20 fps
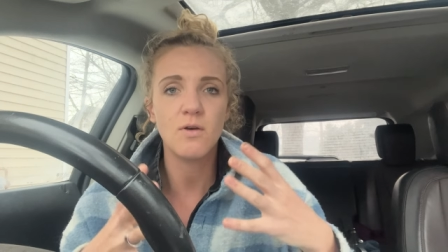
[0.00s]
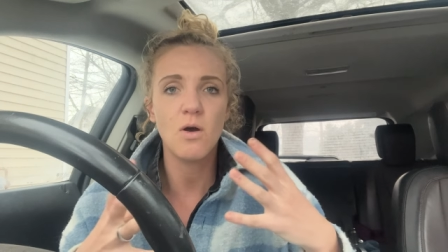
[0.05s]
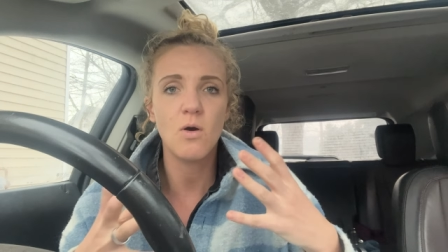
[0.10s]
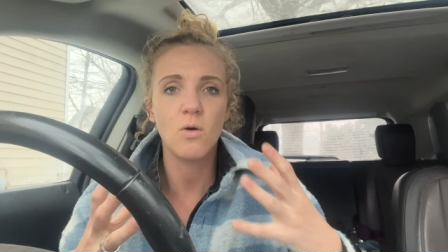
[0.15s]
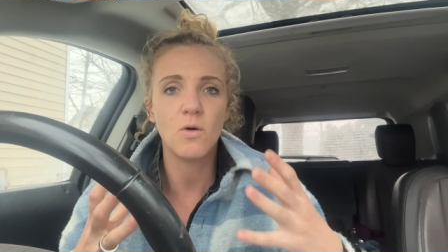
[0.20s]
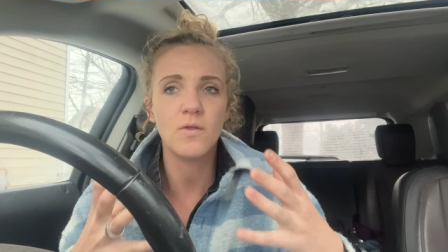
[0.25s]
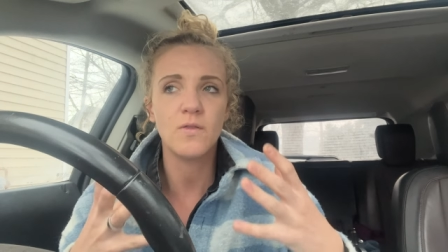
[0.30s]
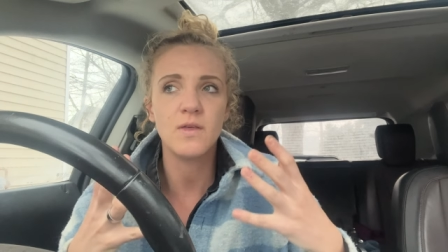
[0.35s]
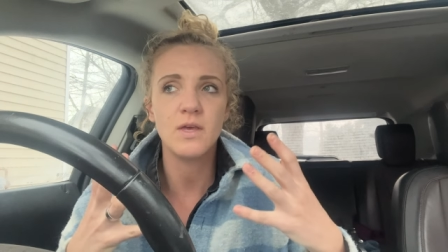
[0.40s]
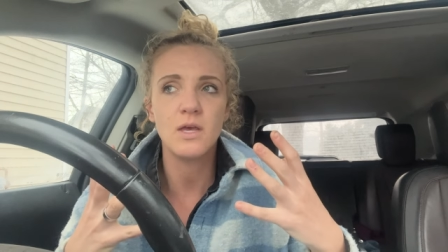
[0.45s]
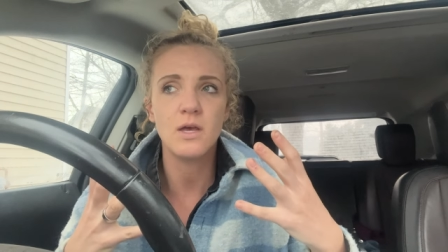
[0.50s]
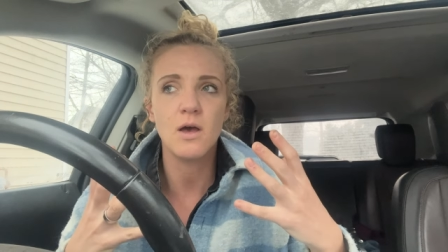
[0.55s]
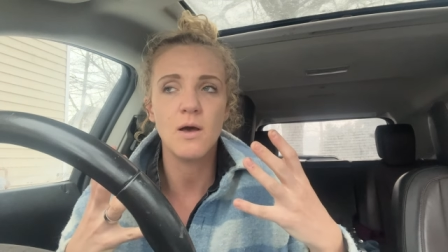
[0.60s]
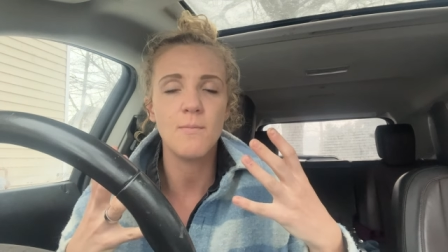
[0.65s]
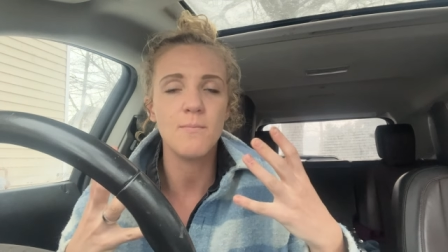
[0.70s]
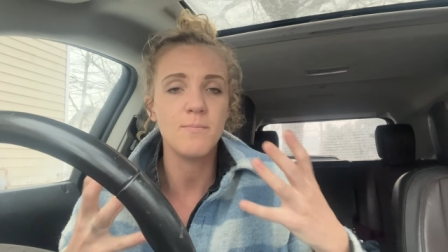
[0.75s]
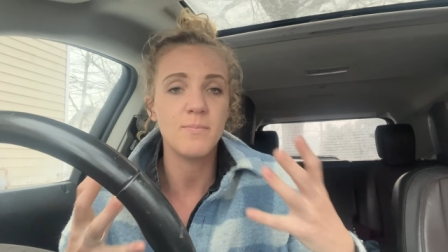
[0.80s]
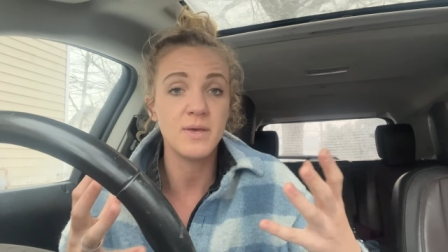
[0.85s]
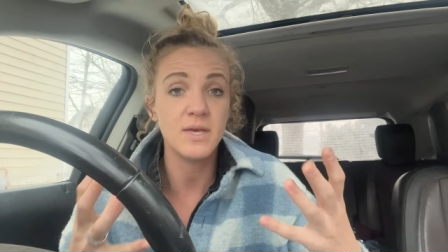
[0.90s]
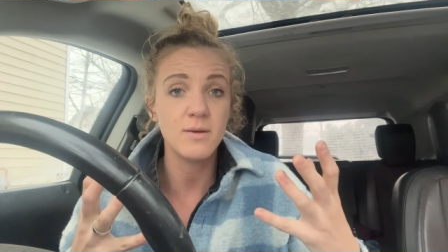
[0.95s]
or the
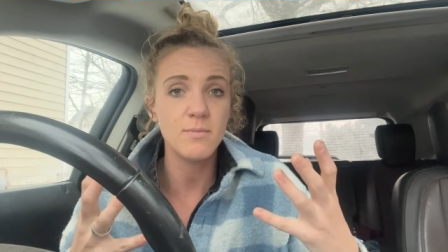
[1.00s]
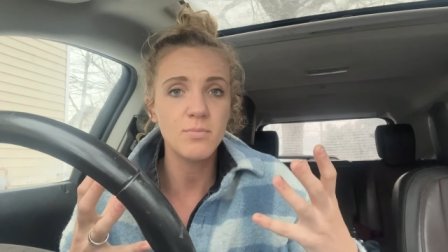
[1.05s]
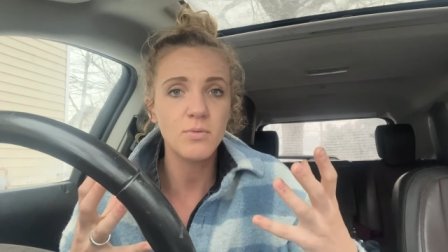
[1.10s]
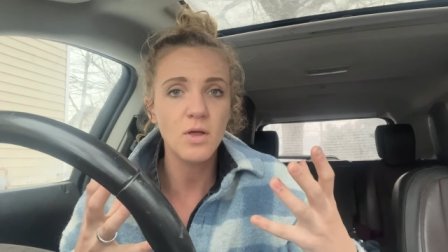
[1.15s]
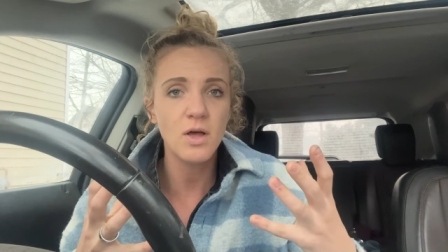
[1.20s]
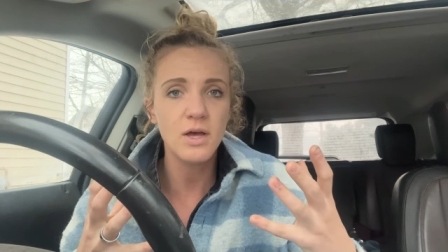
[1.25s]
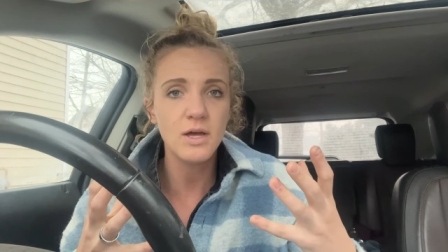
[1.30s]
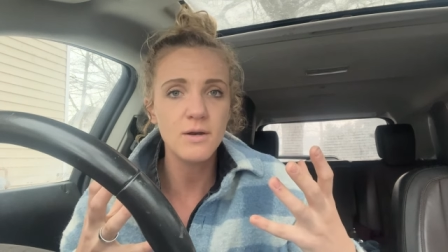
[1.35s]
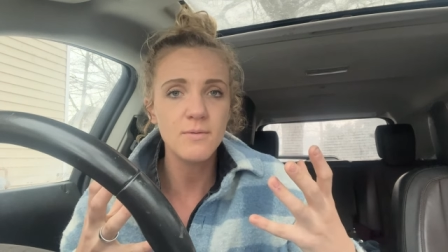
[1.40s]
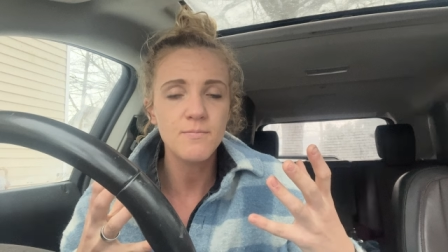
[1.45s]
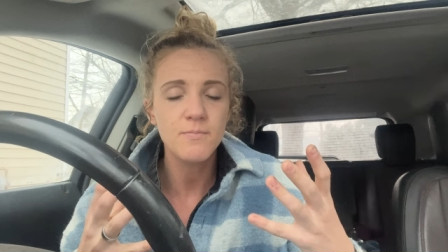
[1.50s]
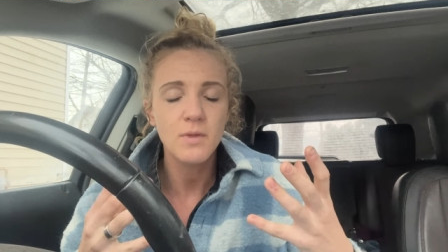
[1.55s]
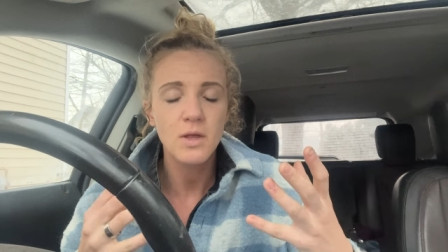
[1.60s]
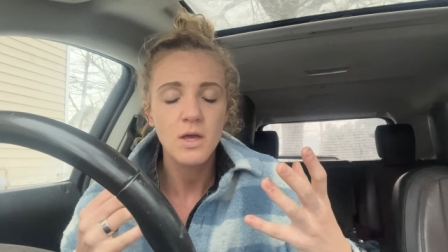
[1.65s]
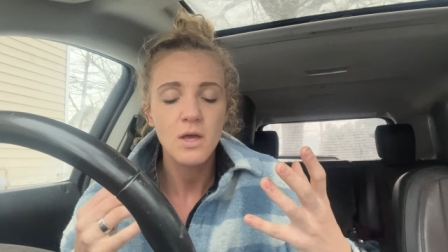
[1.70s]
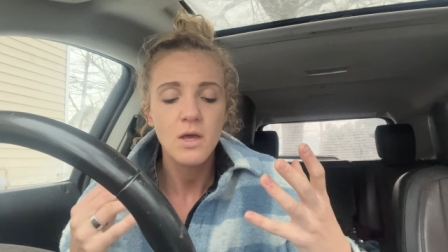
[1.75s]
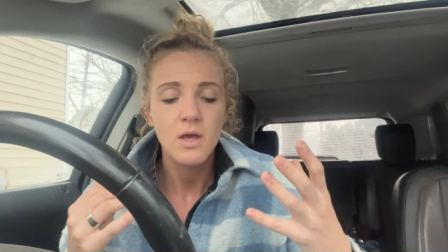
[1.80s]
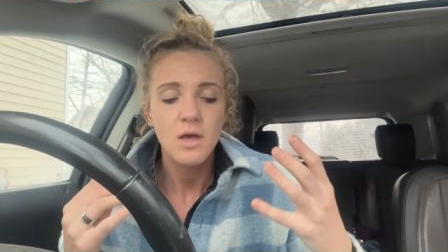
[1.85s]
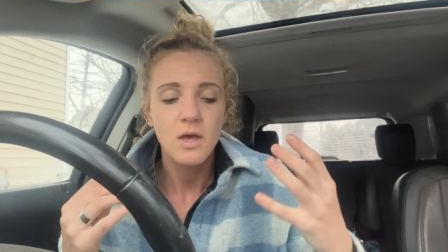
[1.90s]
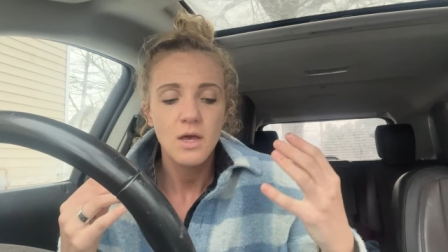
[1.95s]
um, bee blood
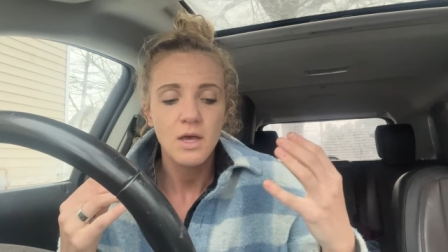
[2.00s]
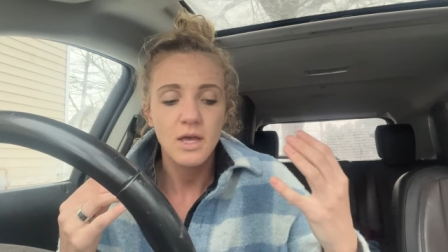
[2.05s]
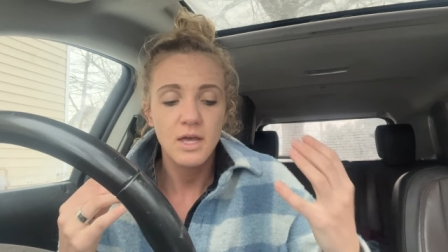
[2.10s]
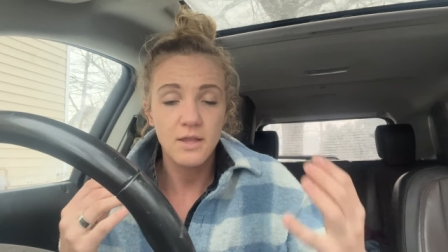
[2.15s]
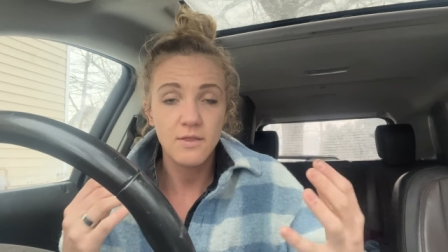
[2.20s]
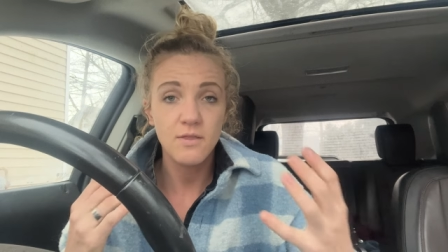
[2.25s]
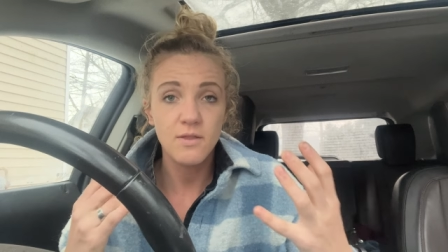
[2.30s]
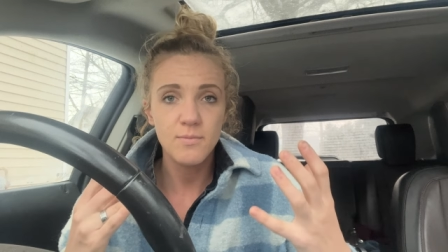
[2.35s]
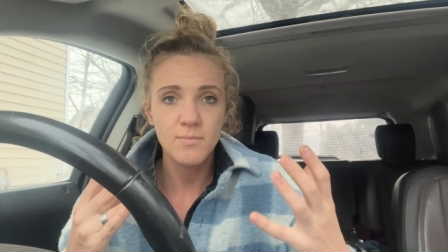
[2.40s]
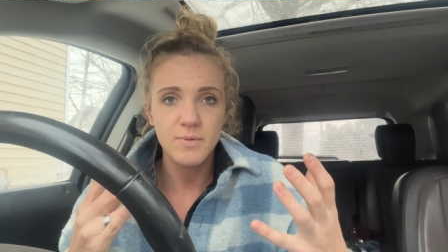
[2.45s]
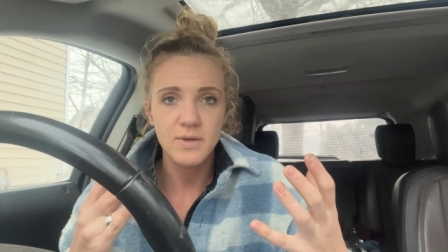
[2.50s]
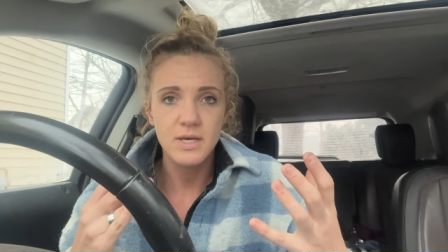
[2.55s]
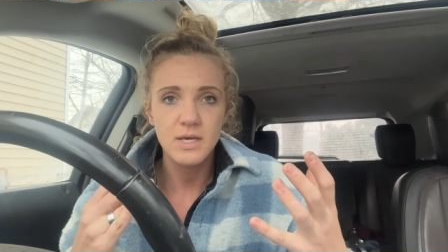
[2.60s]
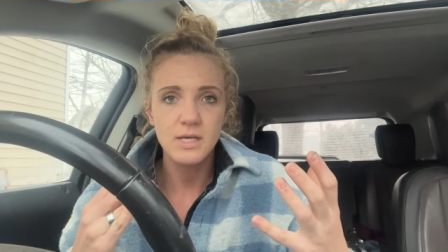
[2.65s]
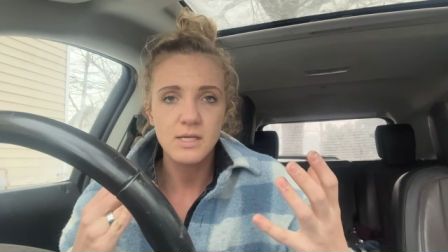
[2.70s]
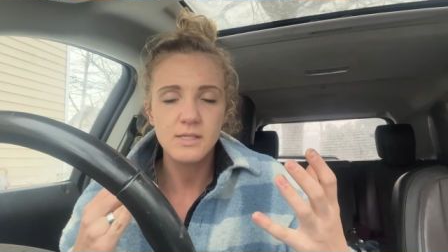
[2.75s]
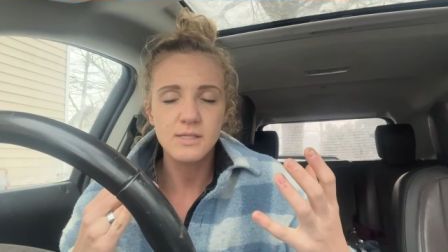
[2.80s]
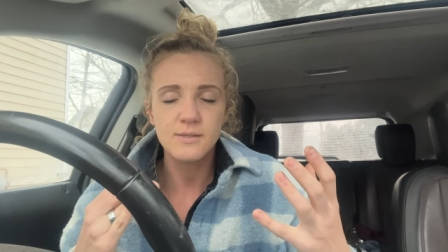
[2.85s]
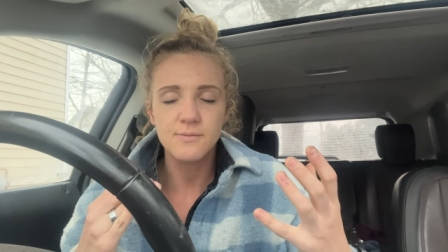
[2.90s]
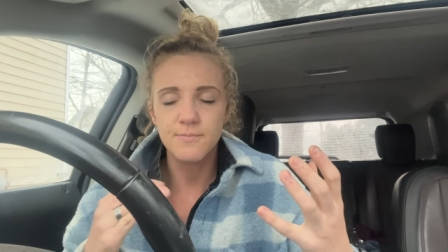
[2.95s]
in the
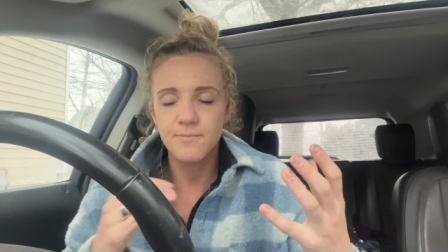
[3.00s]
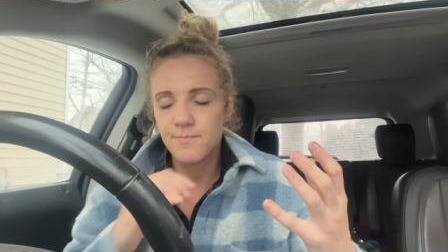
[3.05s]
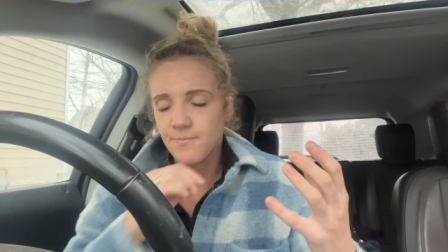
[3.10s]
bees.